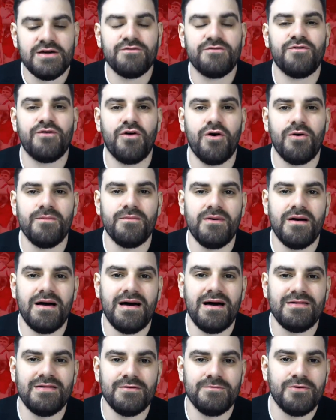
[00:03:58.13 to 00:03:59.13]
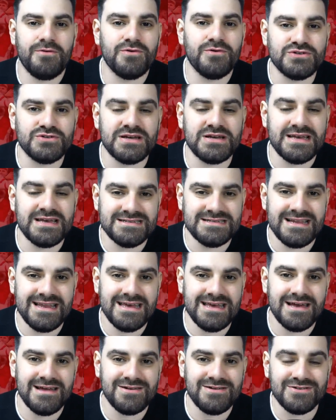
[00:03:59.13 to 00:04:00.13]
from the Portuguese
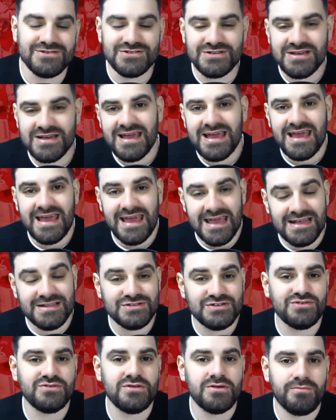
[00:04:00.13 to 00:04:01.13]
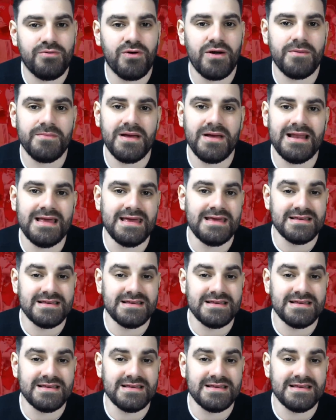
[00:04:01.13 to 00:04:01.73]
Liga NOS into the Premier League.